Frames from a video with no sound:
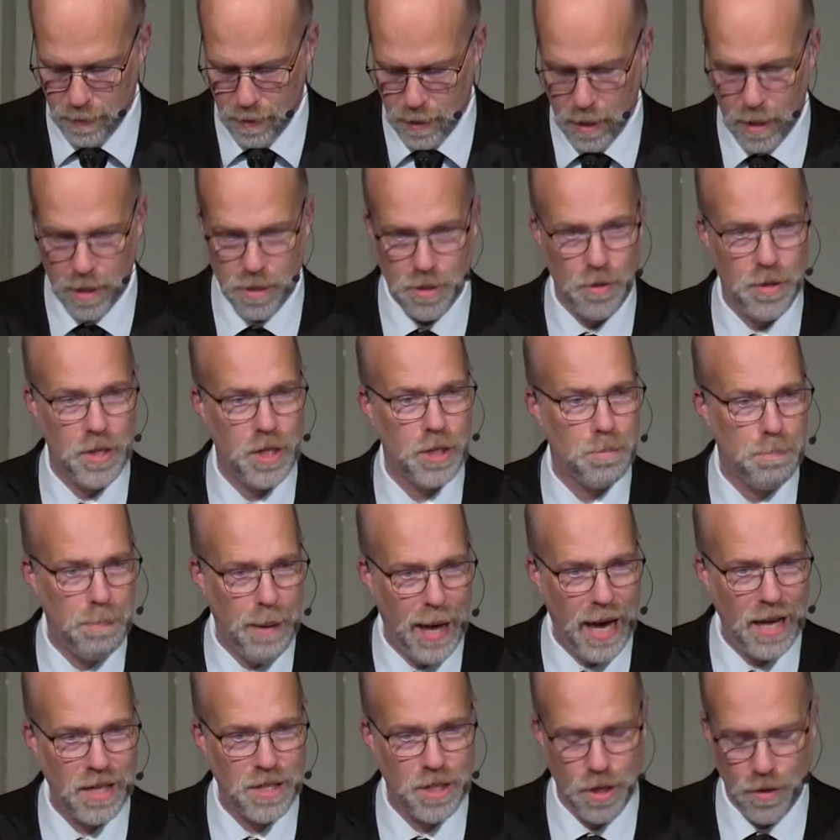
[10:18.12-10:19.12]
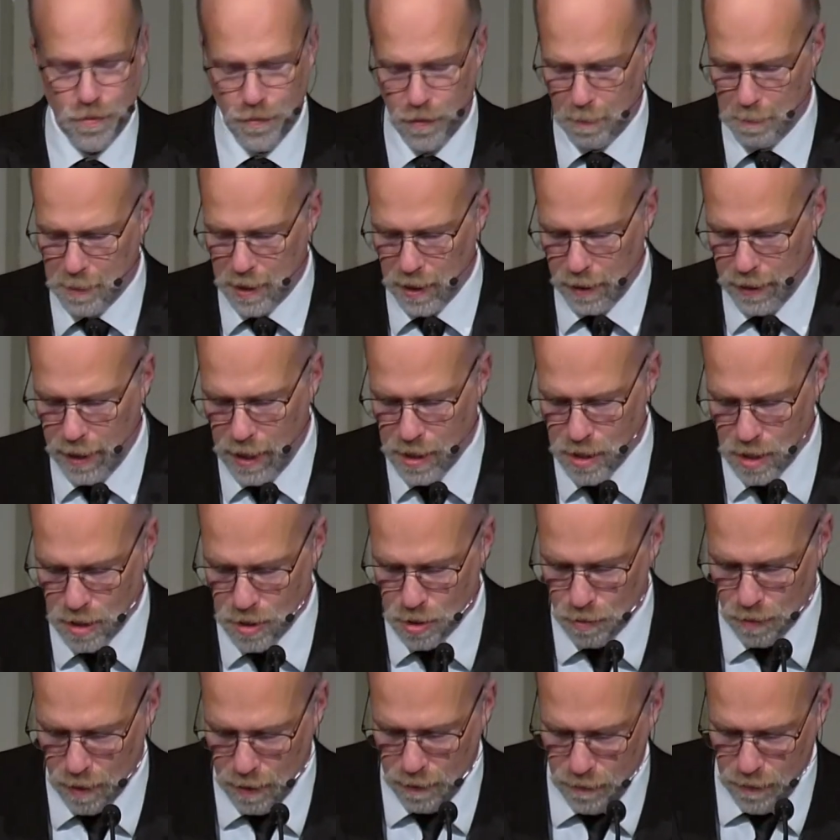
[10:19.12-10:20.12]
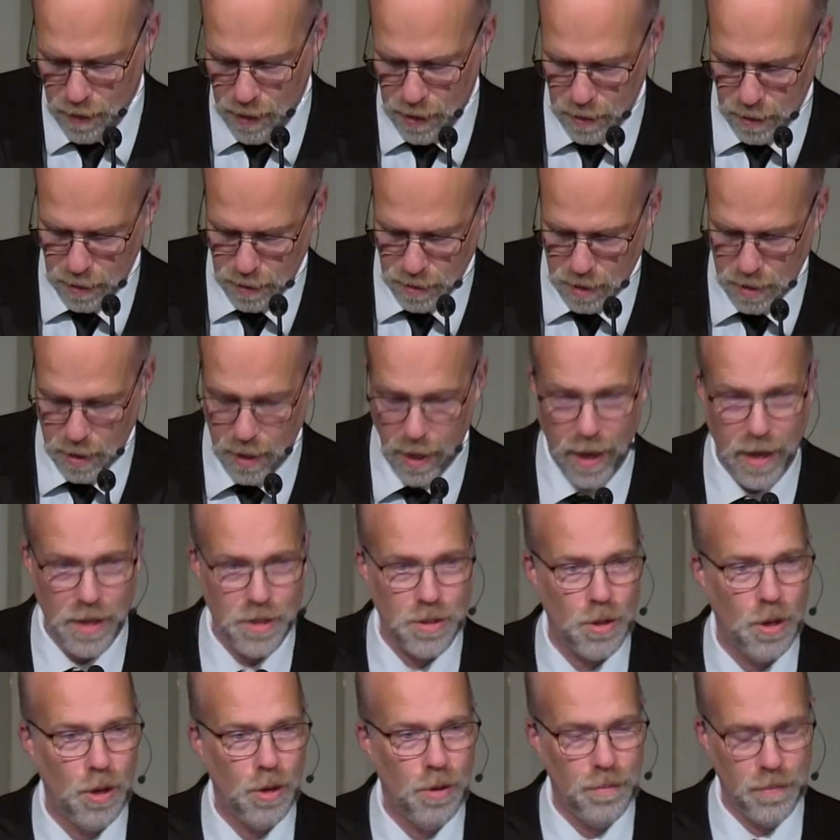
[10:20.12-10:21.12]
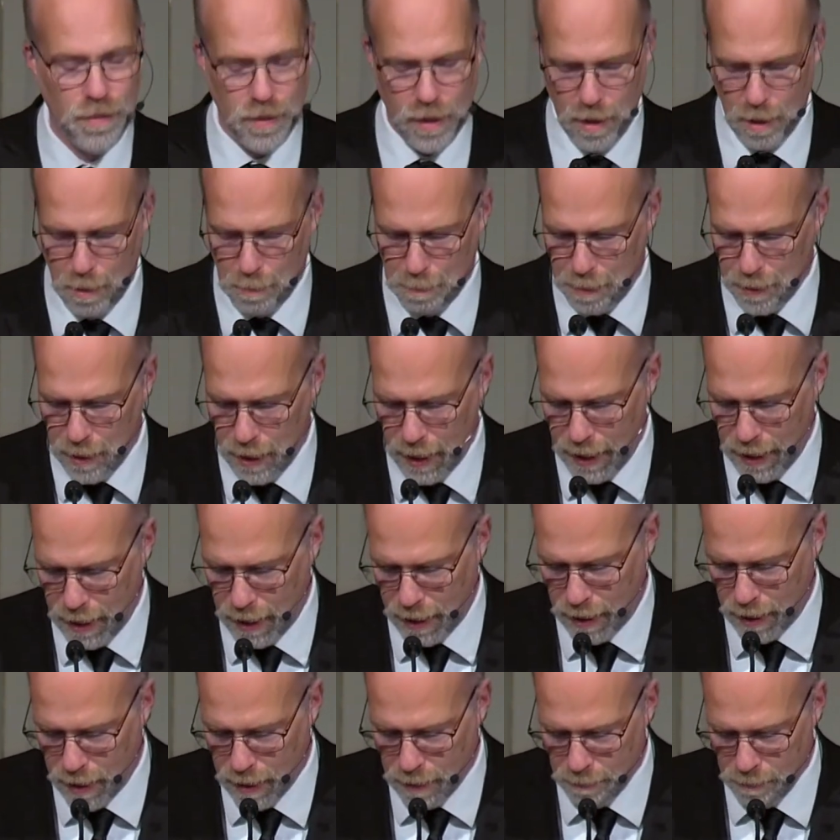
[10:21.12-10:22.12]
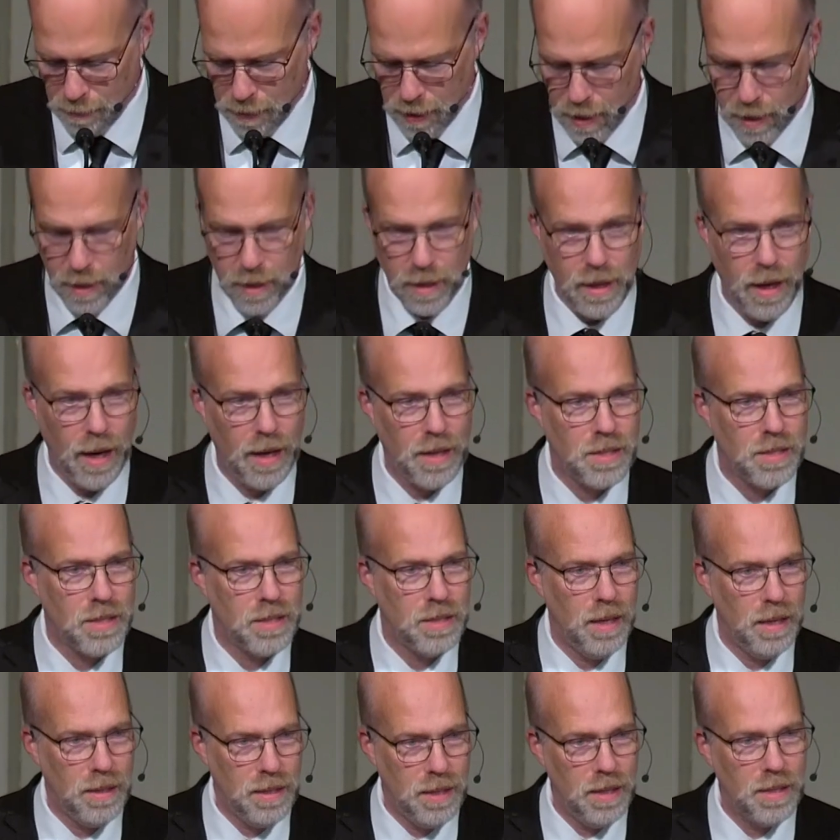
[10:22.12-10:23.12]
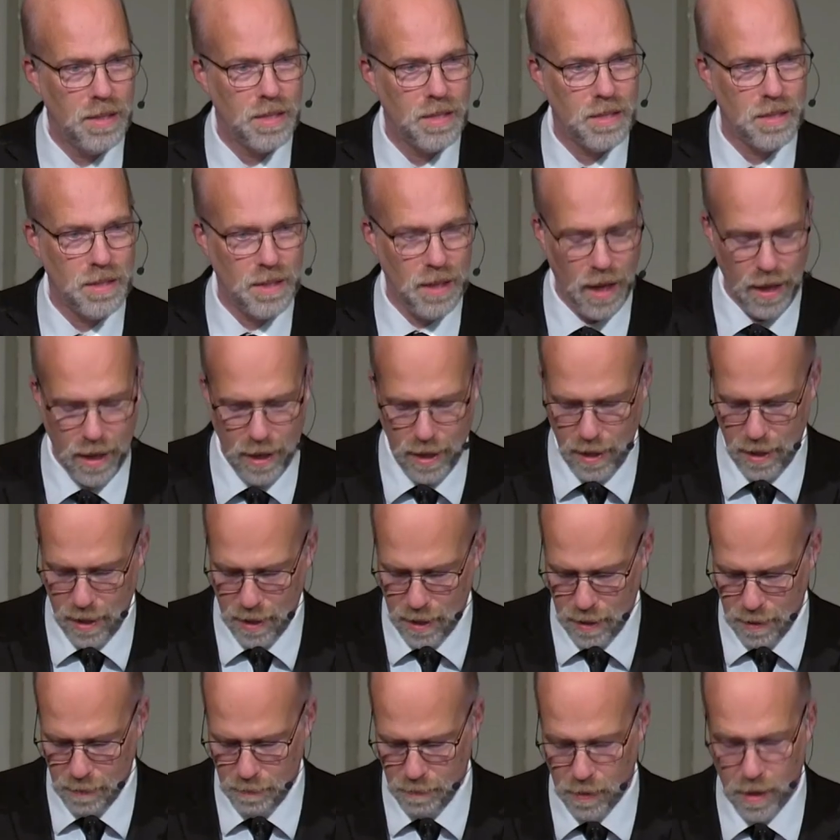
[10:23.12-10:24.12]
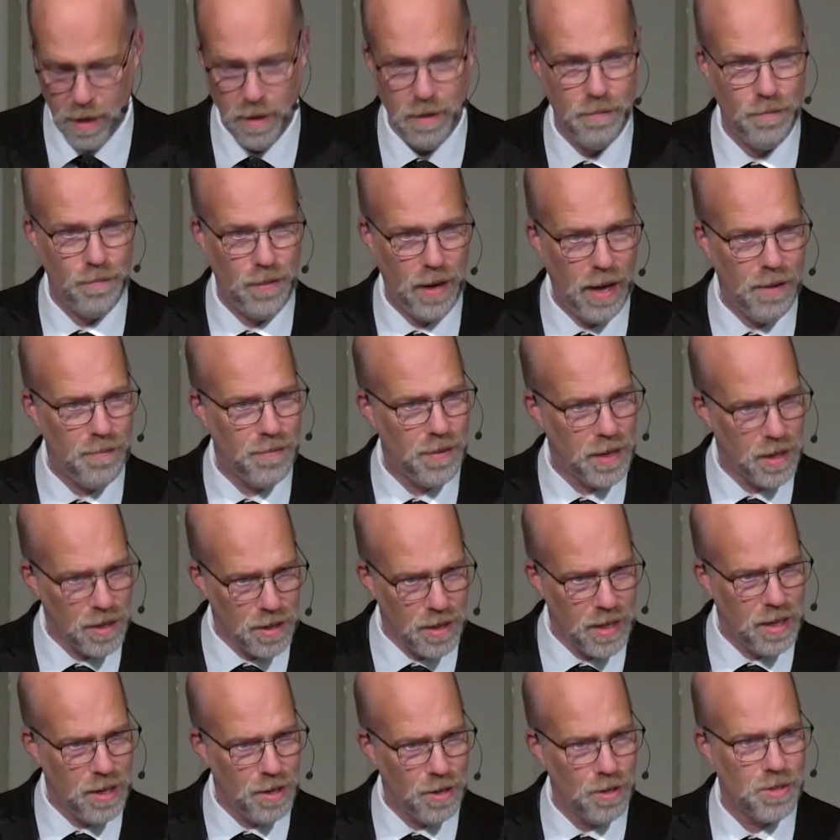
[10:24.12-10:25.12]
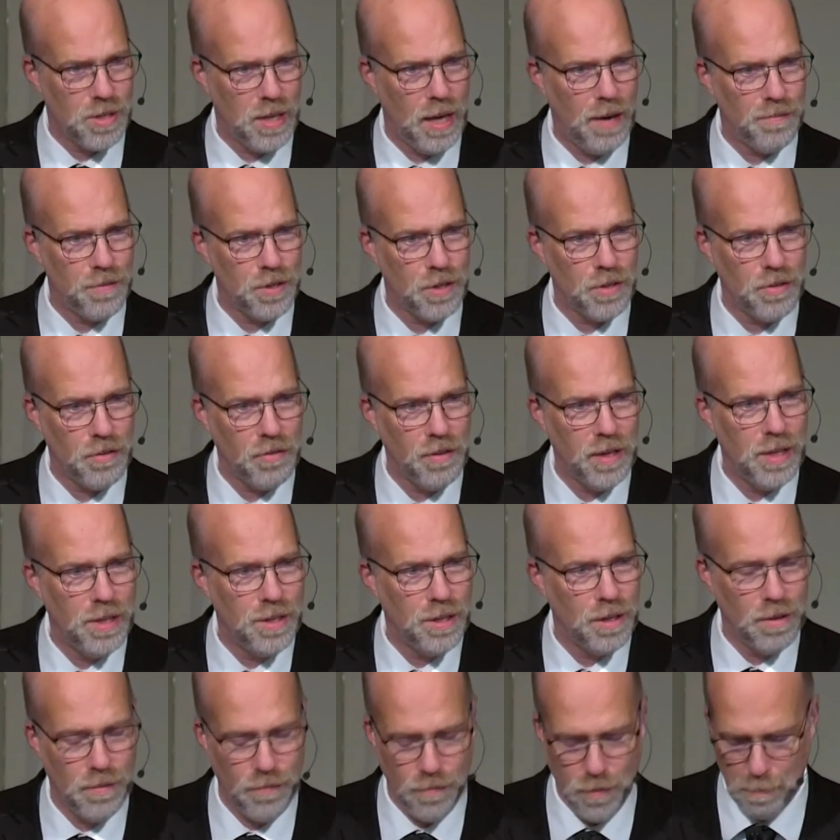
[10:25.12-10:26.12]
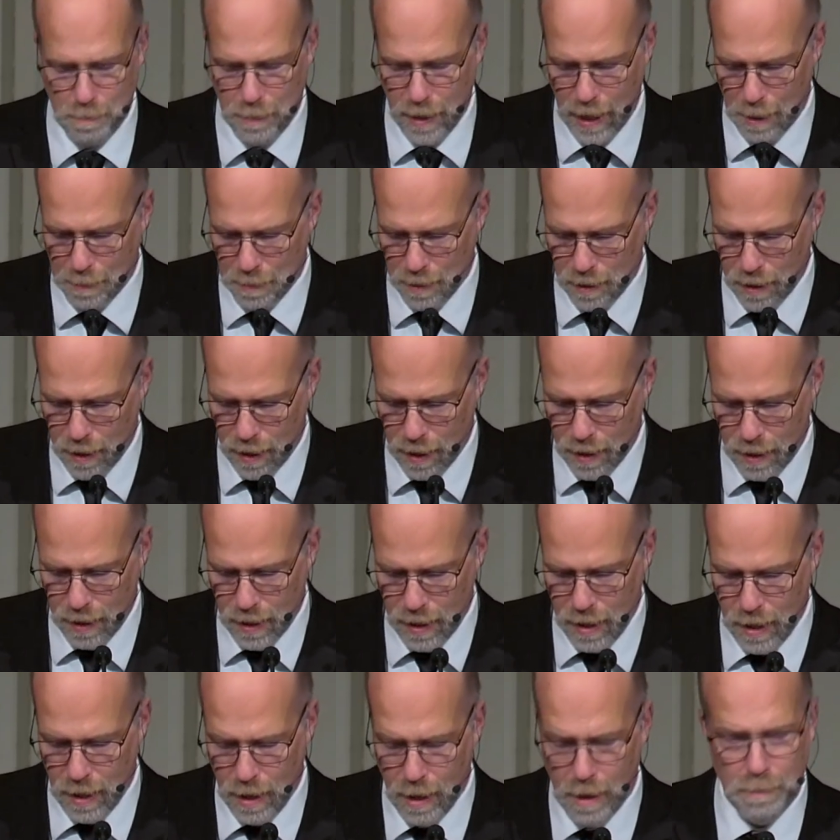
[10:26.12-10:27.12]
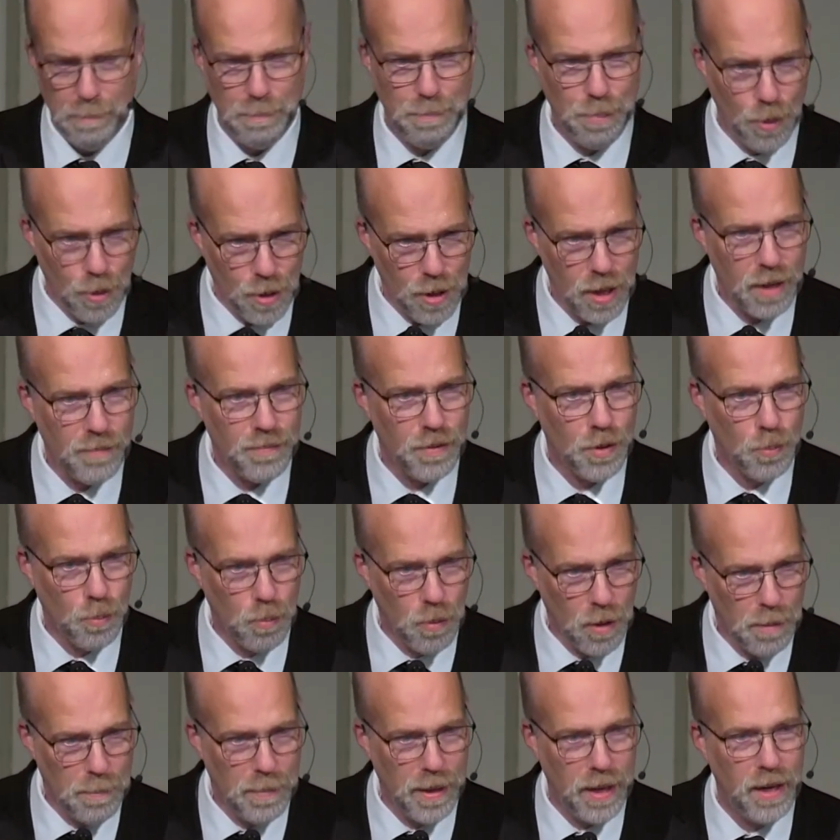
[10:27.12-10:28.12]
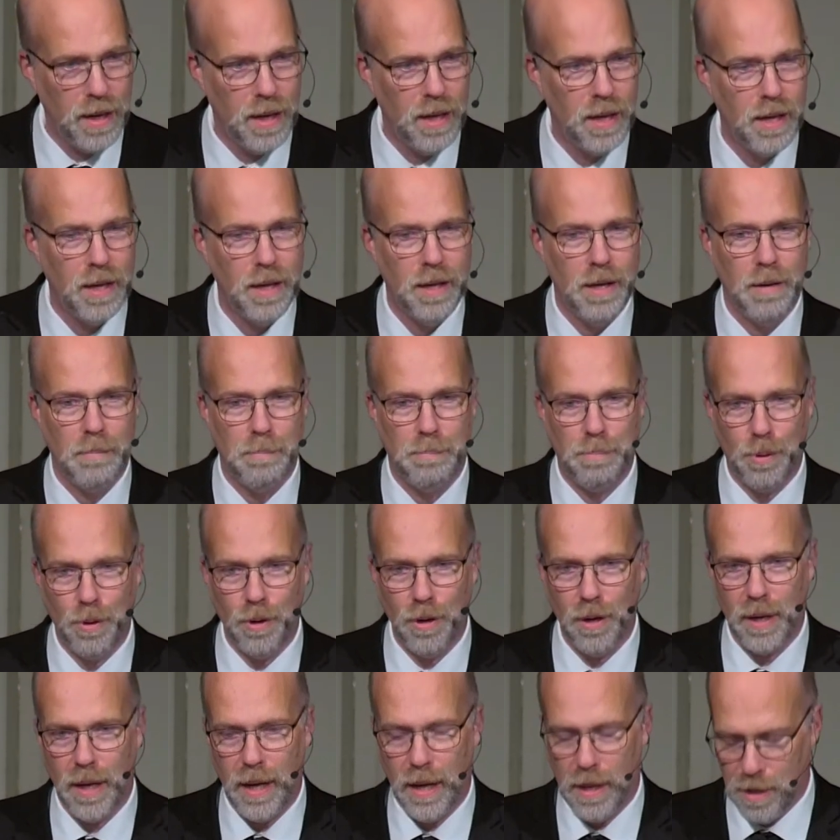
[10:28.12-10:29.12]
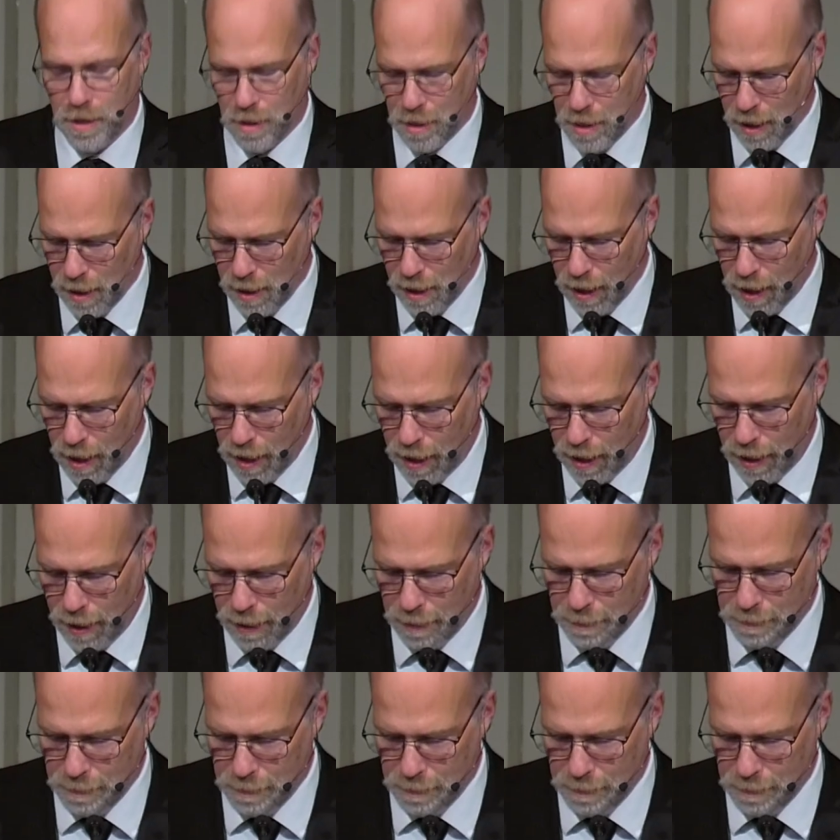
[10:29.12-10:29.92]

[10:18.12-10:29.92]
So this passage from Galatians reveals God's overall plan. God sent his son 500 years after the return from Babylon, born of a woman, born under the law,